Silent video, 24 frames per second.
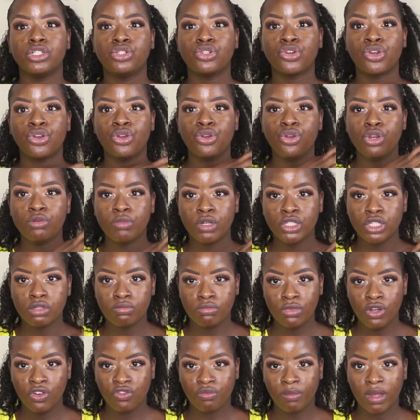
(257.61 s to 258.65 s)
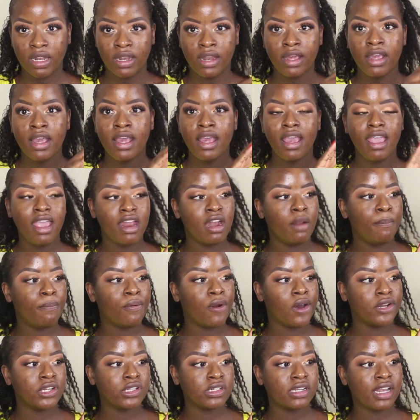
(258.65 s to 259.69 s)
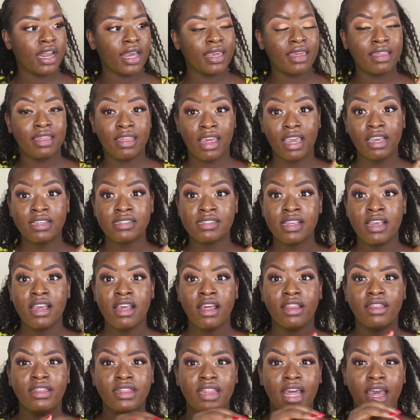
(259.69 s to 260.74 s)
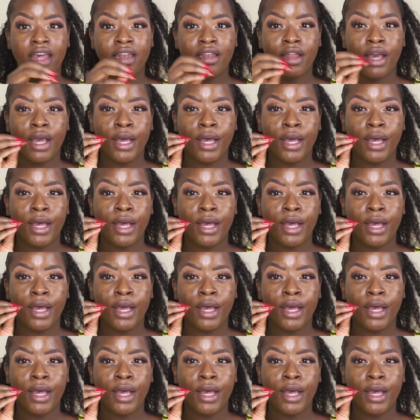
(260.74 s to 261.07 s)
too much movement in a product like this, then